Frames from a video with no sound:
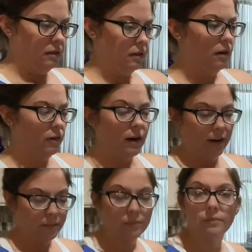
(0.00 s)
All right,
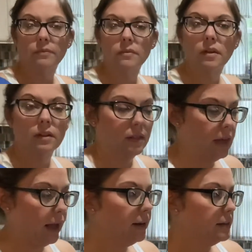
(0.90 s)

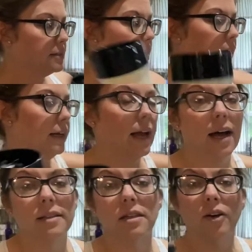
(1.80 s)
that is it,
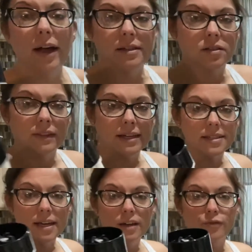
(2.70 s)
guys. Okay, so that's
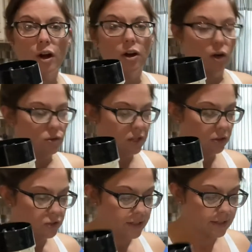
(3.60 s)
it for our coleslaw
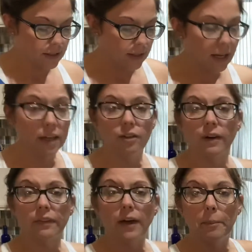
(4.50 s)
dressing. Then you've
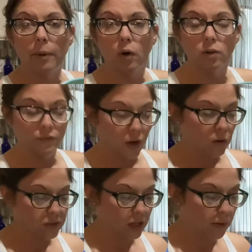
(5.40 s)
got that bowl of
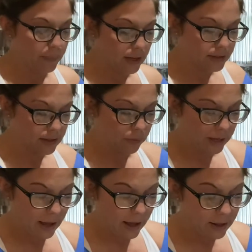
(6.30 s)
coleslaw mix that we
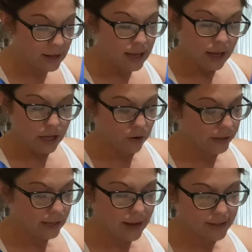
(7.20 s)
got. It
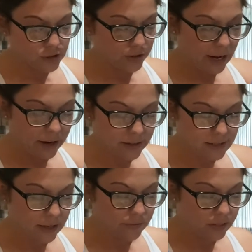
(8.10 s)
already has your carrots
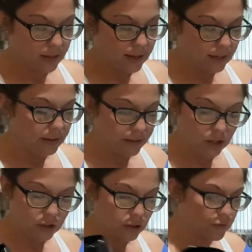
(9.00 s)
and everything in it that you
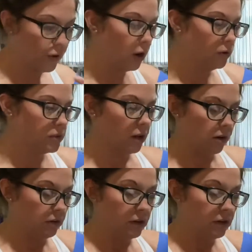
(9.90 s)
use for coleslaw.